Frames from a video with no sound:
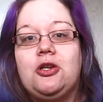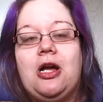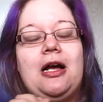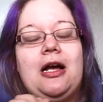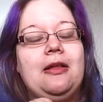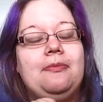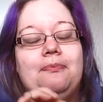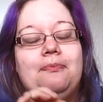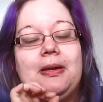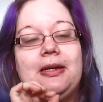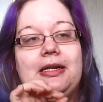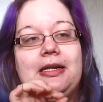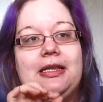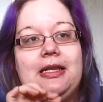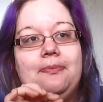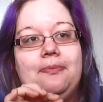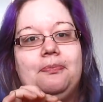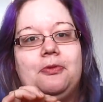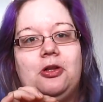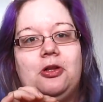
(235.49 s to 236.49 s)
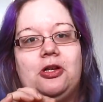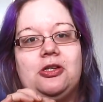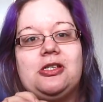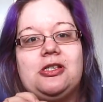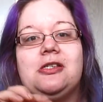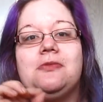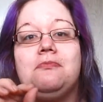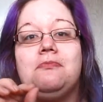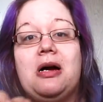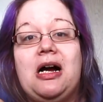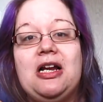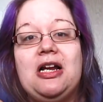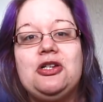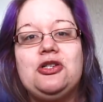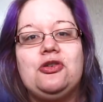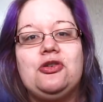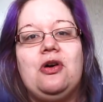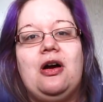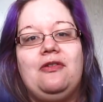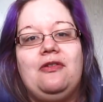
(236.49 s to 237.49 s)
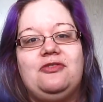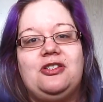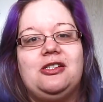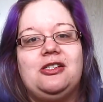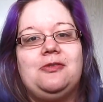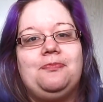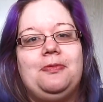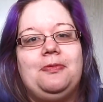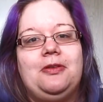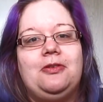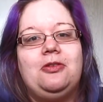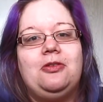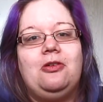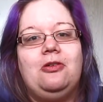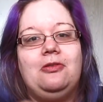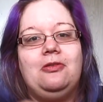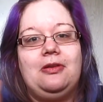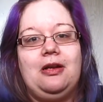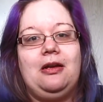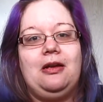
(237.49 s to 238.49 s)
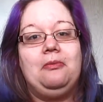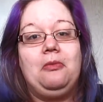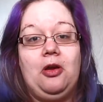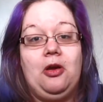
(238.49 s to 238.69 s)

uh, butter lip glosses mind you I've just been told um,